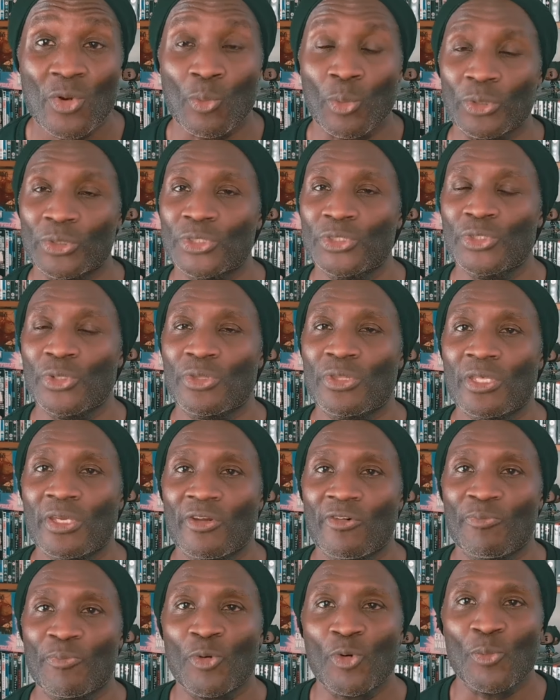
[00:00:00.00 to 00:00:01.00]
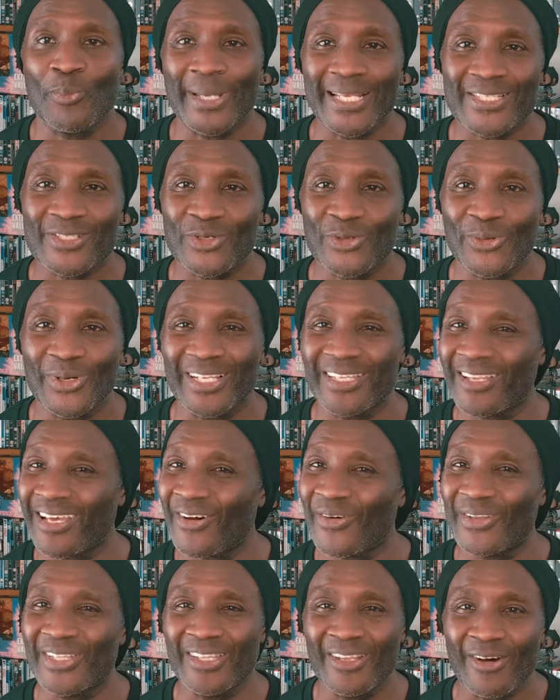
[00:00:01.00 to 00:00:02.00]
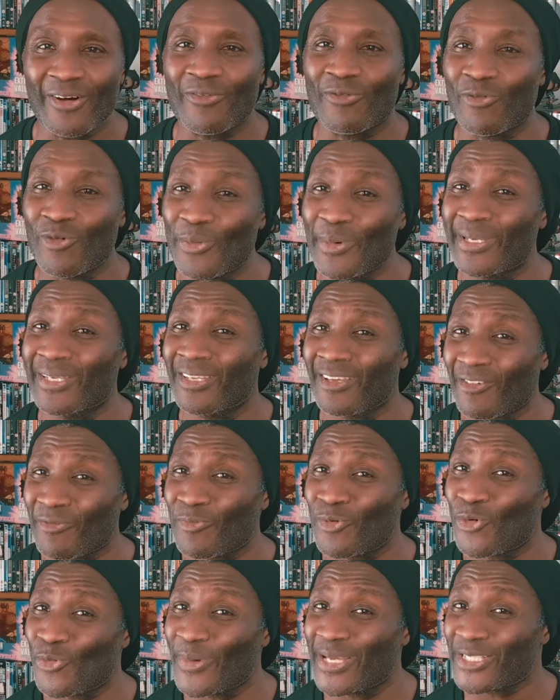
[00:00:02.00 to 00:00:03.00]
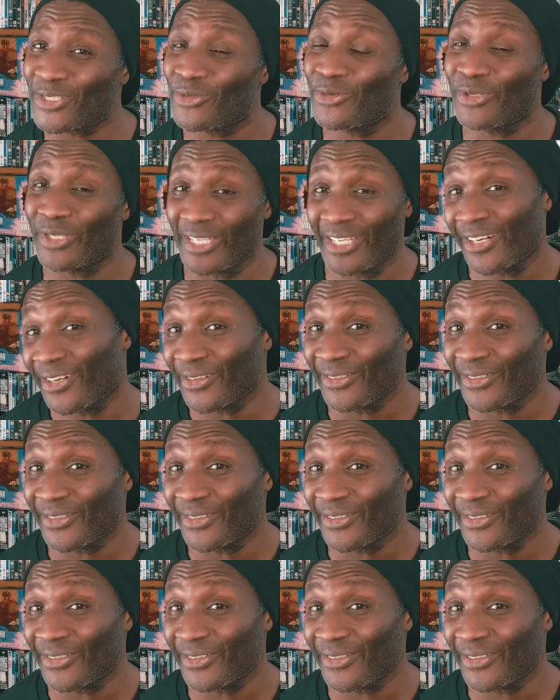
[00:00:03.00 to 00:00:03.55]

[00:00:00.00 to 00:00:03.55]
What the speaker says: What did you think of Paul Mescal? I know a lot of women love Paul Mescal, you know.